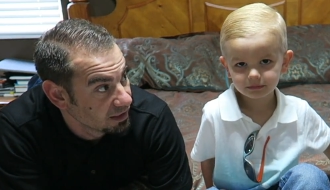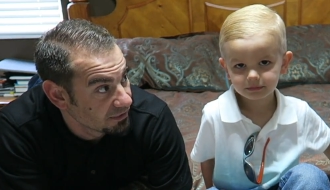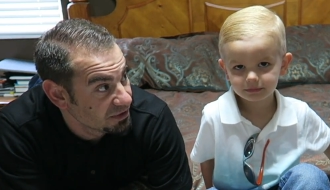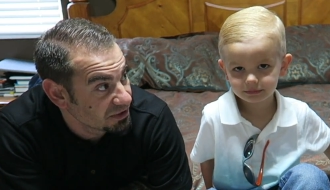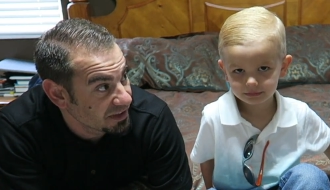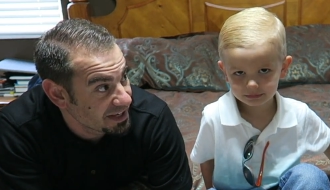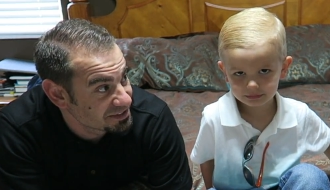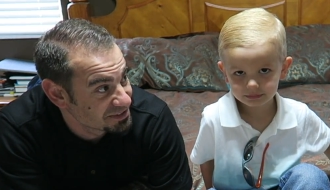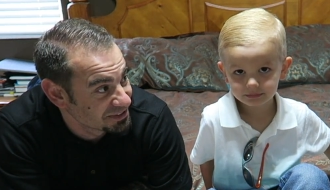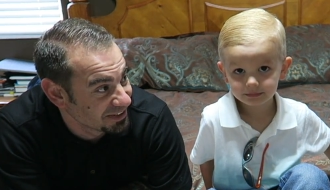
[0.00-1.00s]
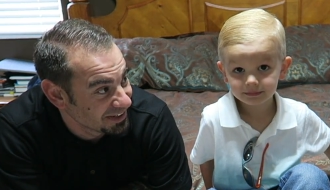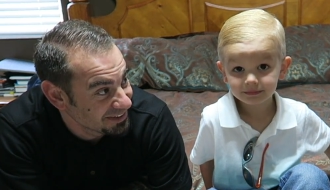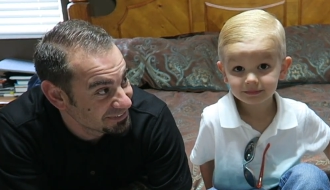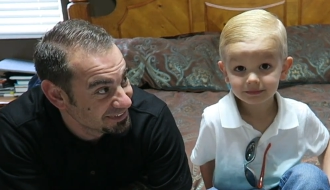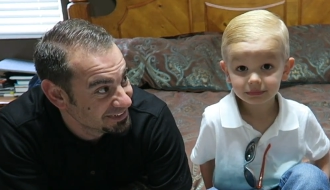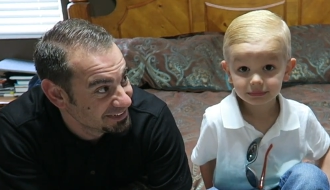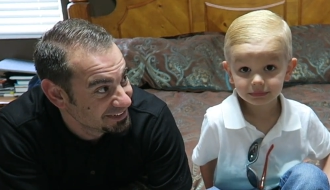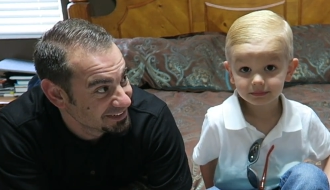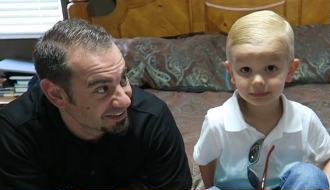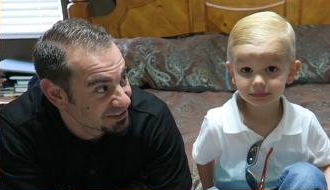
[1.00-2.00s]
Speaker 1: Now that your glasses are off,
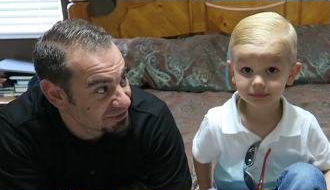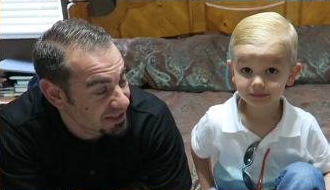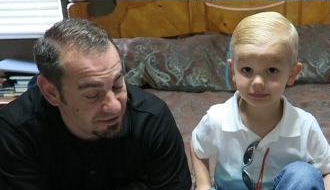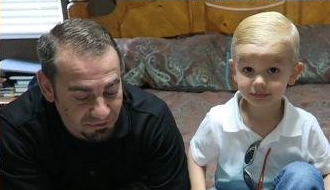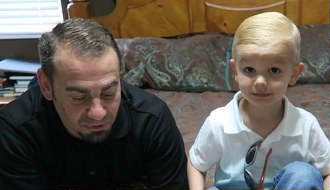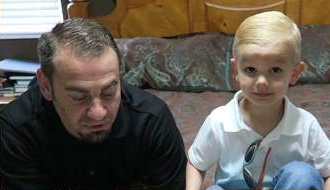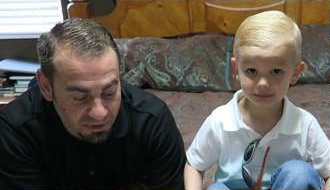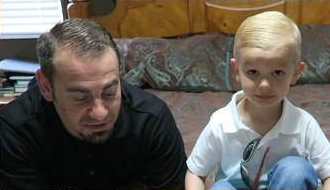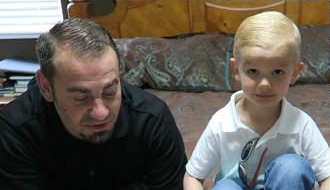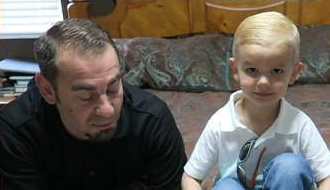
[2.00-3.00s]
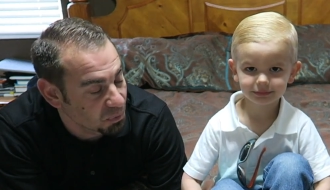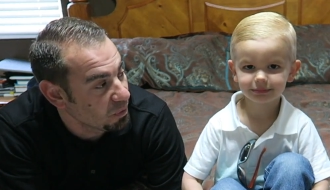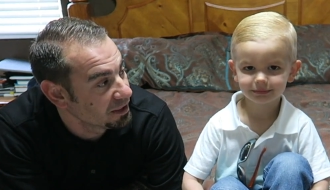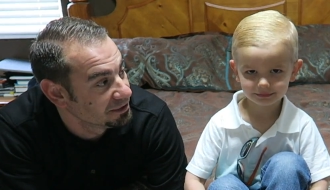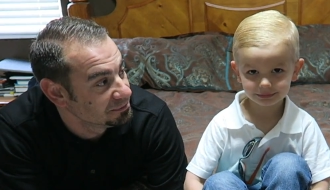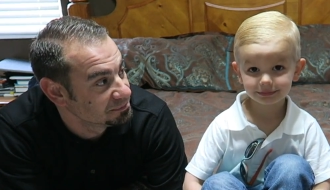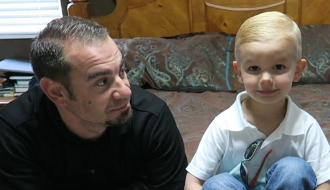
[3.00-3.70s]
are you ready for question number one?